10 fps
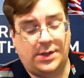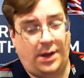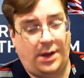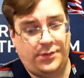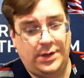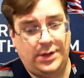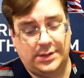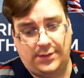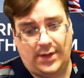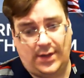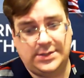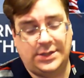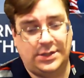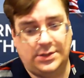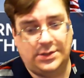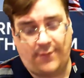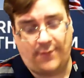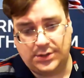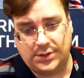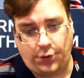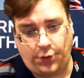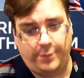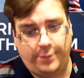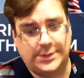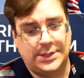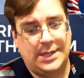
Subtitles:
country and the civilization, defining terms,